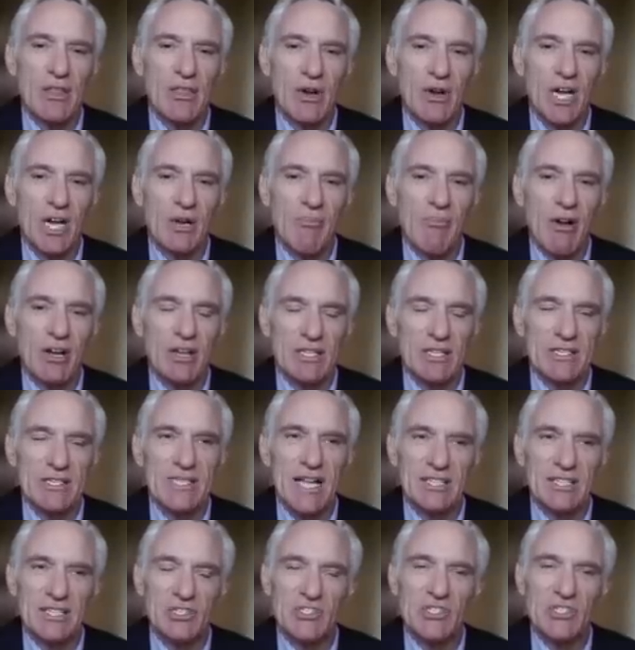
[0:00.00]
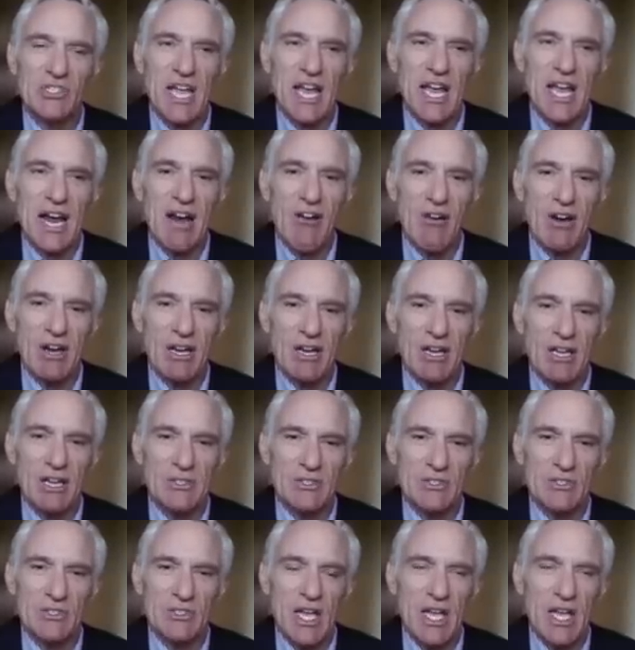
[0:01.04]
thought about. It's not just
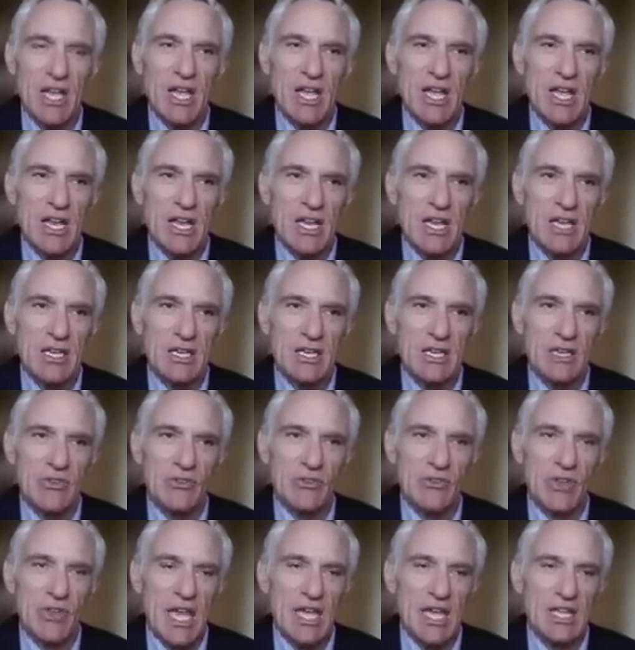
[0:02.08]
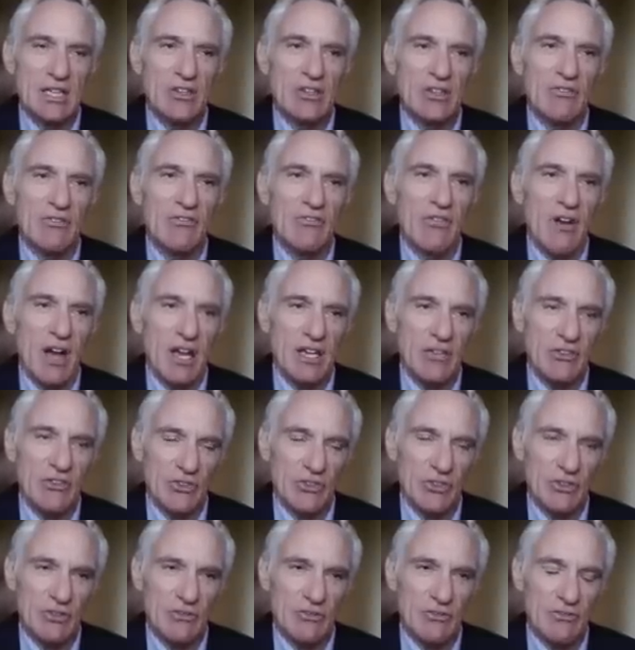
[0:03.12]
arrogance. It is a
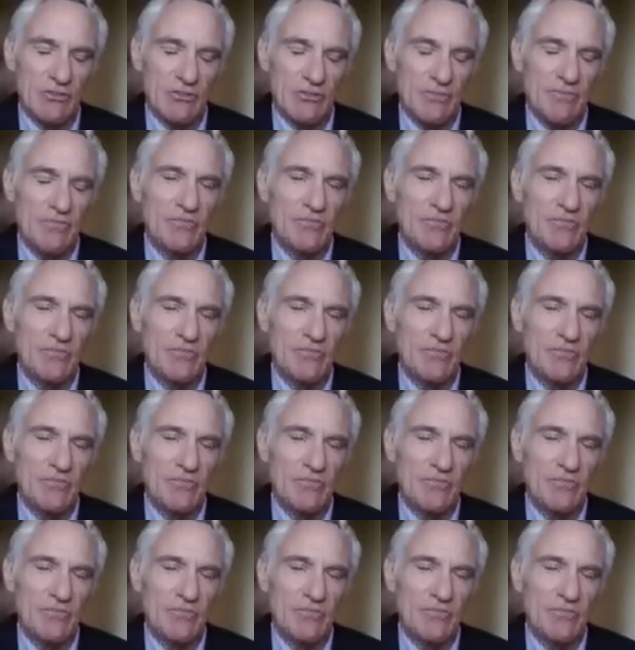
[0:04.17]
divisive,